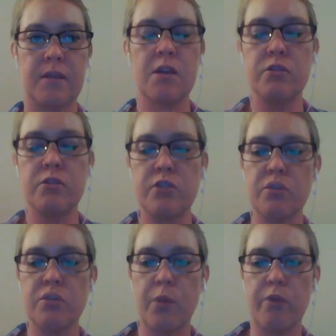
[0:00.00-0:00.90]
So
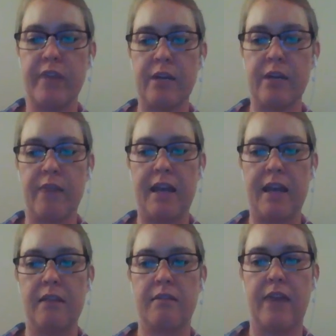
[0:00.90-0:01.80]
just want to
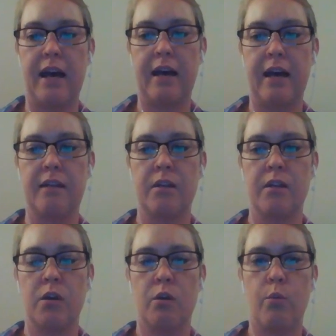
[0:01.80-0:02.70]
reiterate that
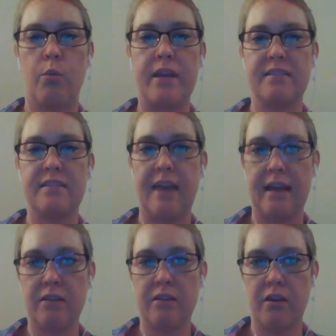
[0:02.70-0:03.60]
weeks
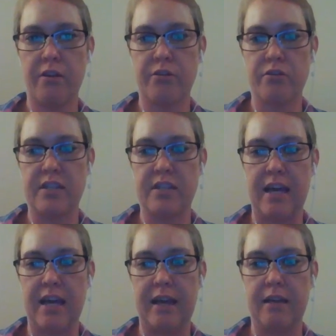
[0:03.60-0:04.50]
end on a
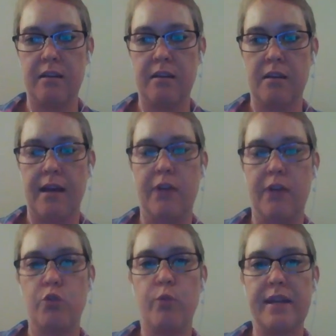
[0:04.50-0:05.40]
Thursday and
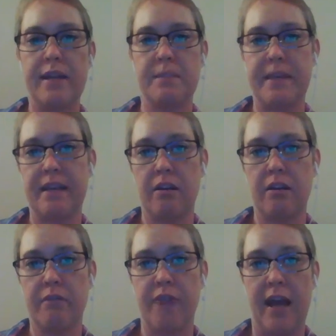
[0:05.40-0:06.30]
new weeks begin on
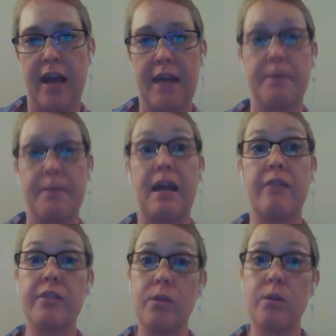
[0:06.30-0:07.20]
a Friday, but
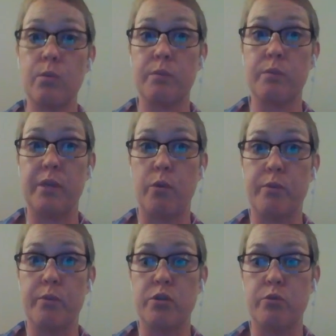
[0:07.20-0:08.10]
everything will be
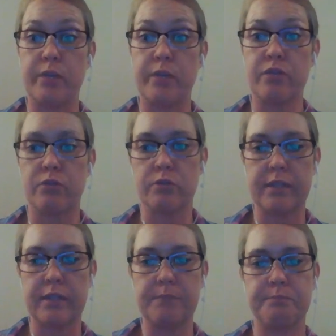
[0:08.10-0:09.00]
open 2 weeks early.